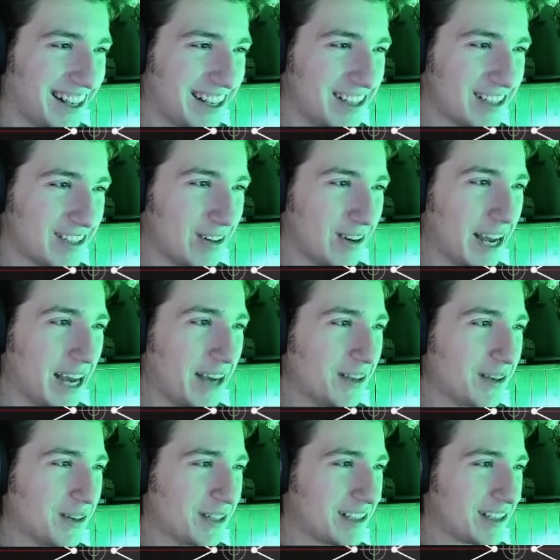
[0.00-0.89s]
So now
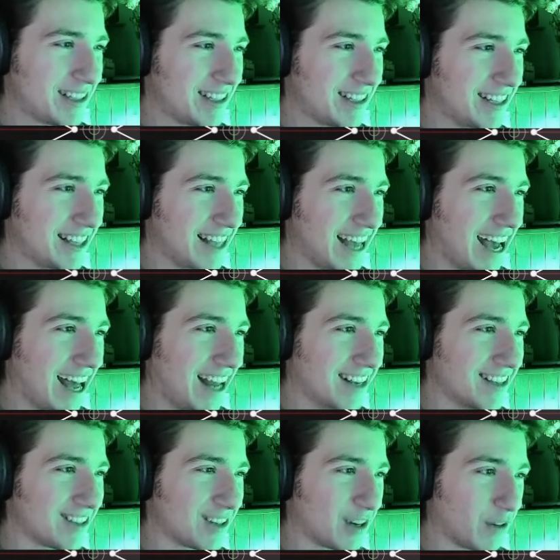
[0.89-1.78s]
you can see that
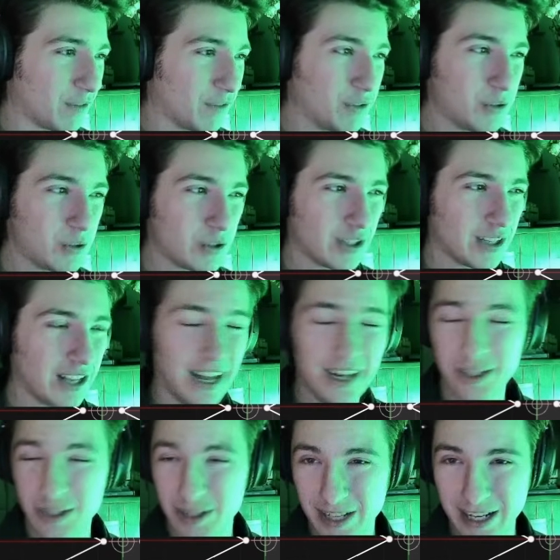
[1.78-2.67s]
is our
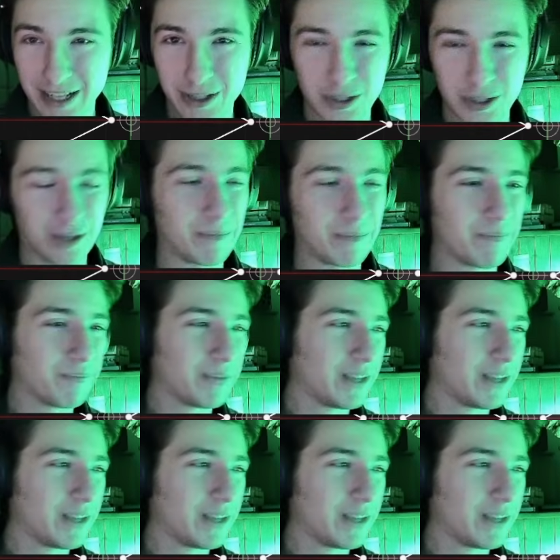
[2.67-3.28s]
fuselage section.